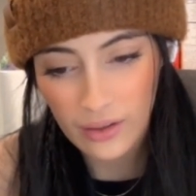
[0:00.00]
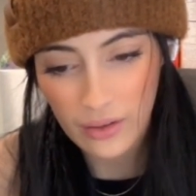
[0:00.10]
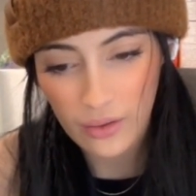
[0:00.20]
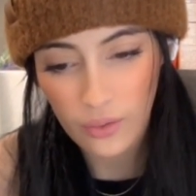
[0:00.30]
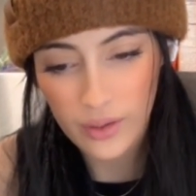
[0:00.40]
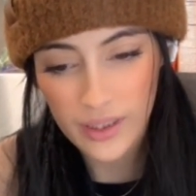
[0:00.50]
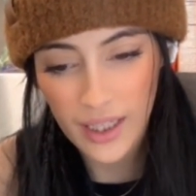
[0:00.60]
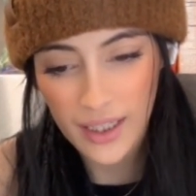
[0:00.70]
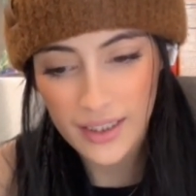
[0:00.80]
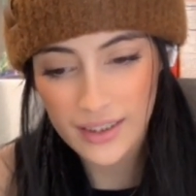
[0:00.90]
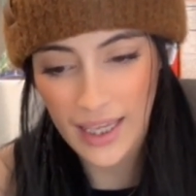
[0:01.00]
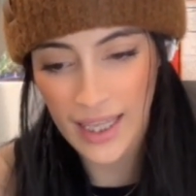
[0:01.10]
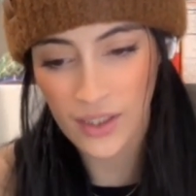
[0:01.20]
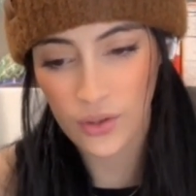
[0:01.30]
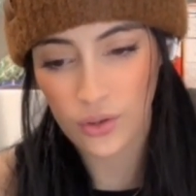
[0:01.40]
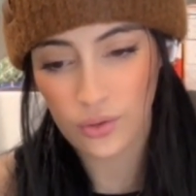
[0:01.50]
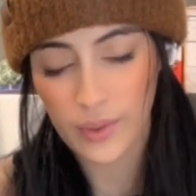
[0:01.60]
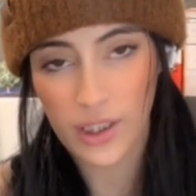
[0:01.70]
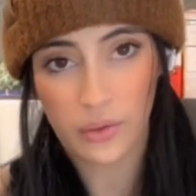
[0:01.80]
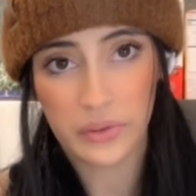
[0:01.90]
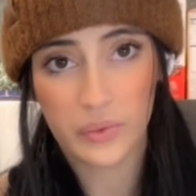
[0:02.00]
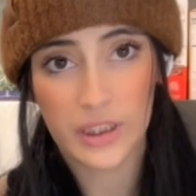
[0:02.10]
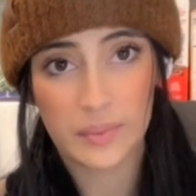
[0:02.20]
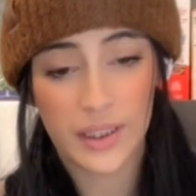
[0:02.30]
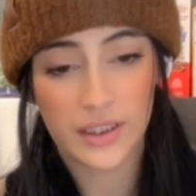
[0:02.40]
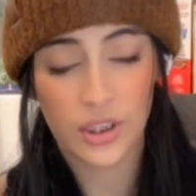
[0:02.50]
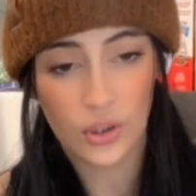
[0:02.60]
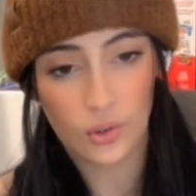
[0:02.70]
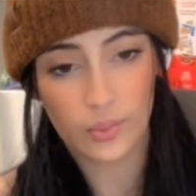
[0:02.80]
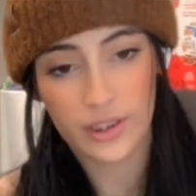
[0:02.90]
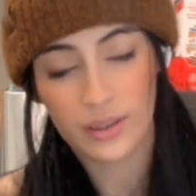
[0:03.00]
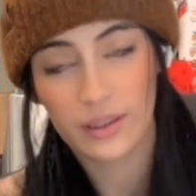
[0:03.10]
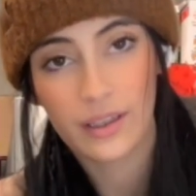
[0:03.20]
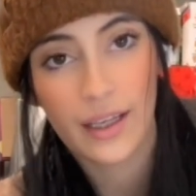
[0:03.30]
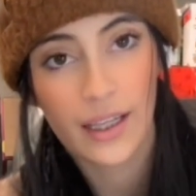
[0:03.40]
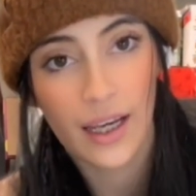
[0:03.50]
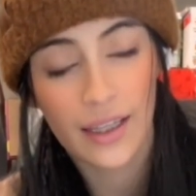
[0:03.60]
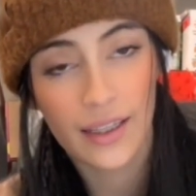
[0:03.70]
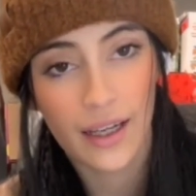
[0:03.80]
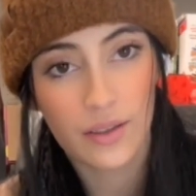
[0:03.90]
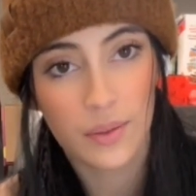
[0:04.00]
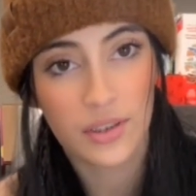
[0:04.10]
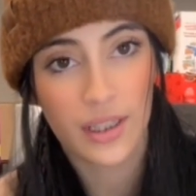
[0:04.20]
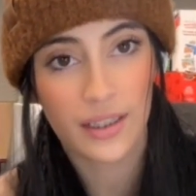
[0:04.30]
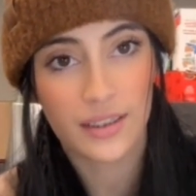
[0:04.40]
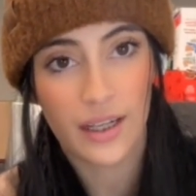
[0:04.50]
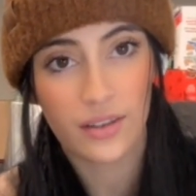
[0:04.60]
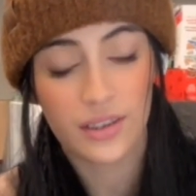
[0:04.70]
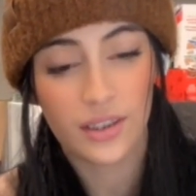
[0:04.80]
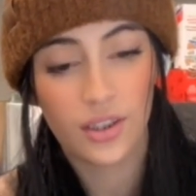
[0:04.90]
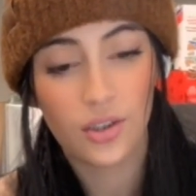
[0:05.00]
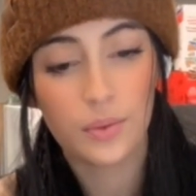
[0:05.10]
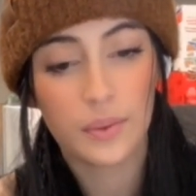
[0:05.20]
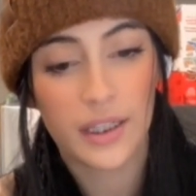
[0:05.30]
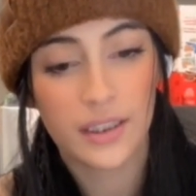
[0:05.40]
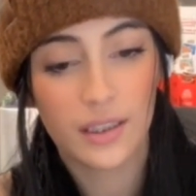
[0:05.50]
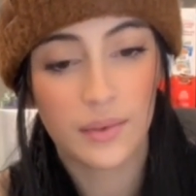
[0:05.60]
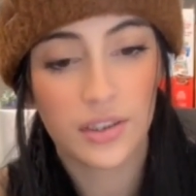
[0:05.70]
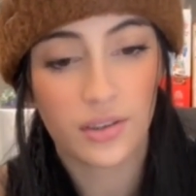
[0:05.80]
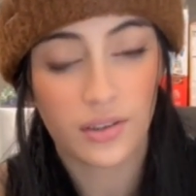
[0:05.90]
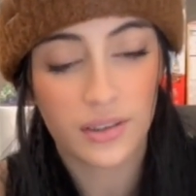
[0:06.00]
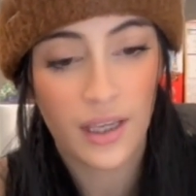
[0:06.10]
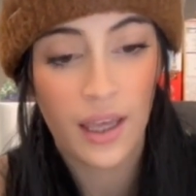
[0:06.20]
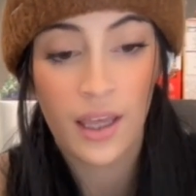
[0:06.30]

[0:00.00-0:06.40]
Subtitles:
cortas and cubitos, which means cubes. And I think I was supposed to cut these carrots in cubes, but I did them in circles.